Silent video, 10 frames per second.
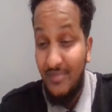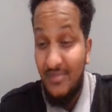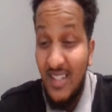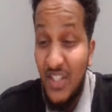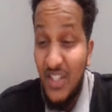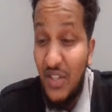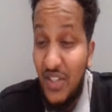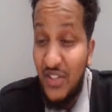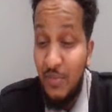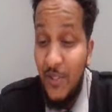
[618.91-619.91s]
Sorry,
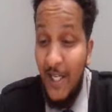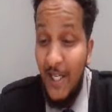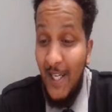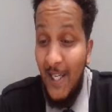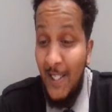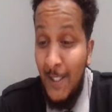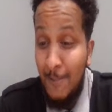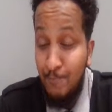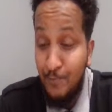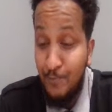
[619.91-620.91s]
excuse me.
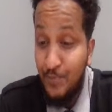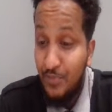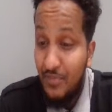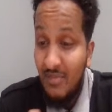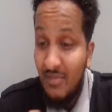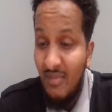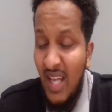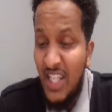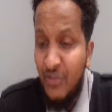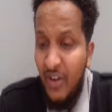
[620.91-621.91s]
And
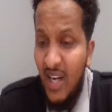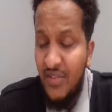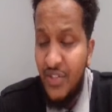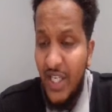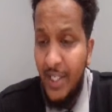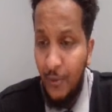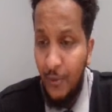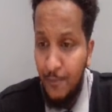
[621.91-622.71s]
it's very understandable,